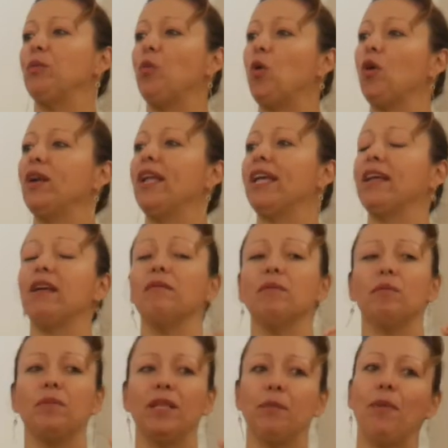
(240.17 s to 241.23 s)
more like
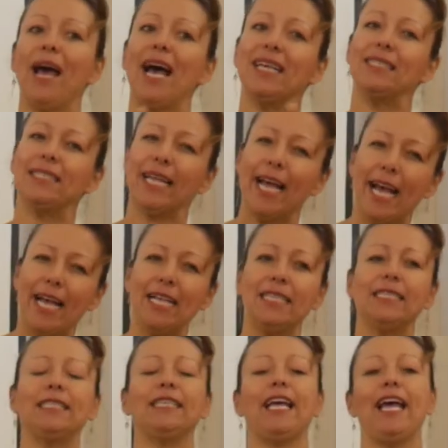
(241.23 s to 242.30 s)
the past
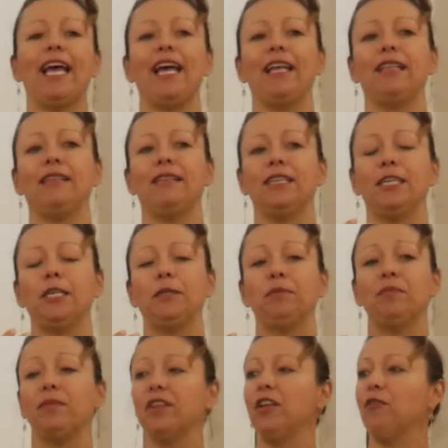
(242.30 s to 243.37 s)
tense and
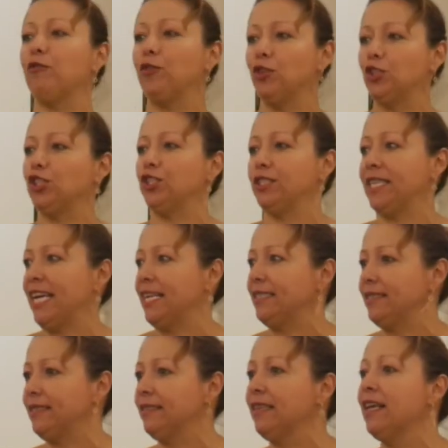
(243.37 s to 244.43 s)
future tense.
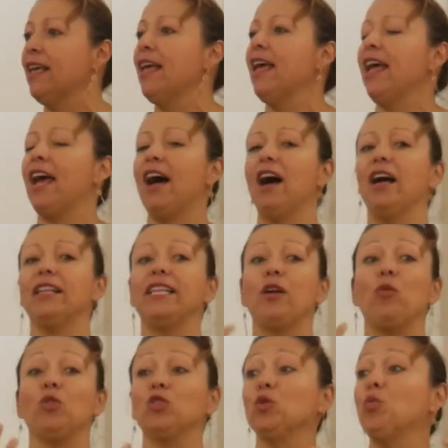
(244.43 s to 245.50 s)
They
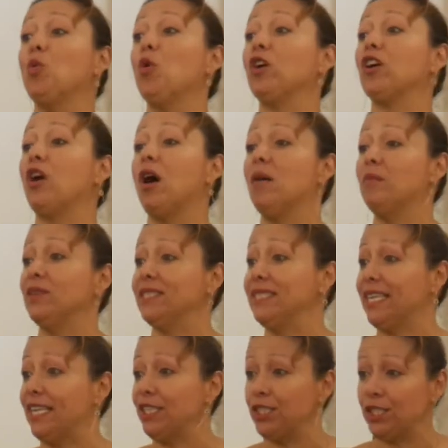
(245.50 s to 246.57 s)
will do more
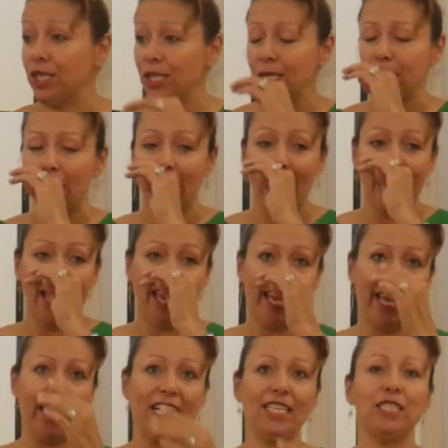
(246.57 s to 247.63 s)
conversation,
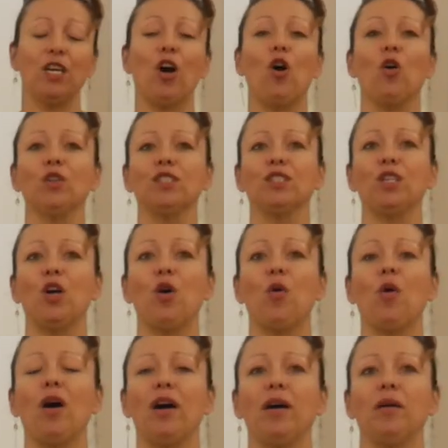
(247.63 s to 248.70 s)
and also
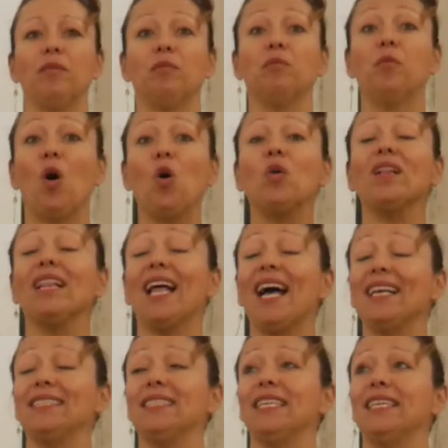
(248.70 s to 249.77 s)
both
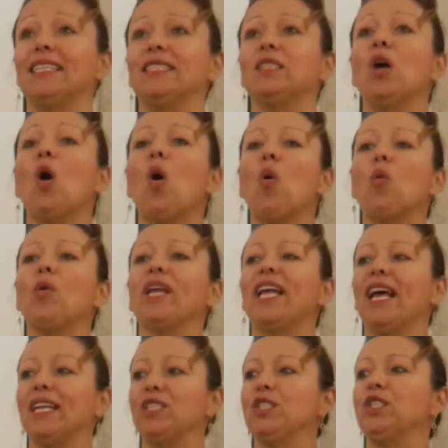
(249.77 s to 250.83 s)
classes we
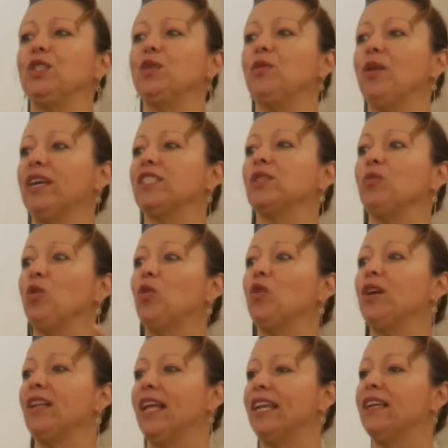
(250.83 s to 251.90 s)
get to
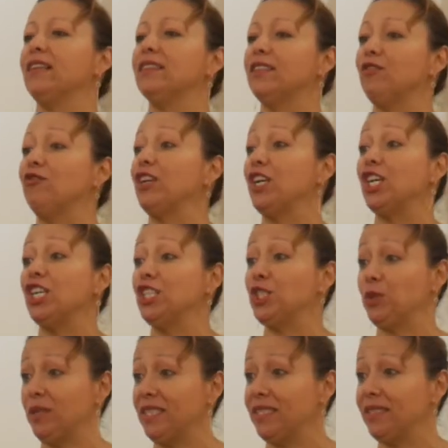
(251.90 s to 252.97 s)
explore like different
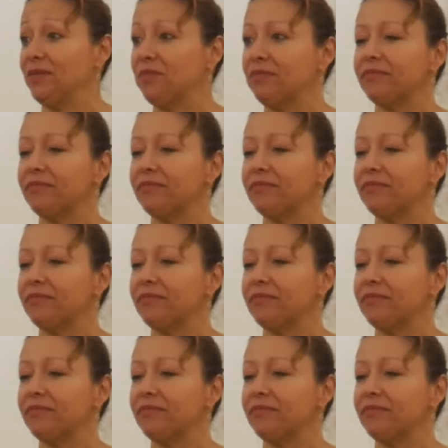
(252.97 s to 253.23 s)
countries,